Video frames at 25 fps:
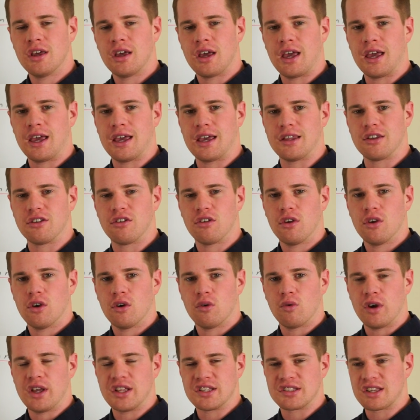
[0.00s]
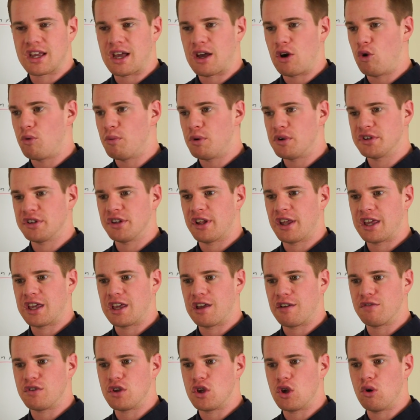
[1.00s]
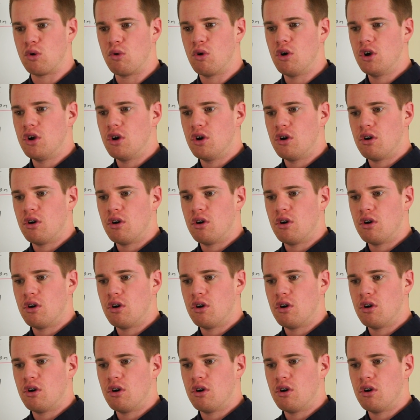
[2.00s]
And it's almost like if you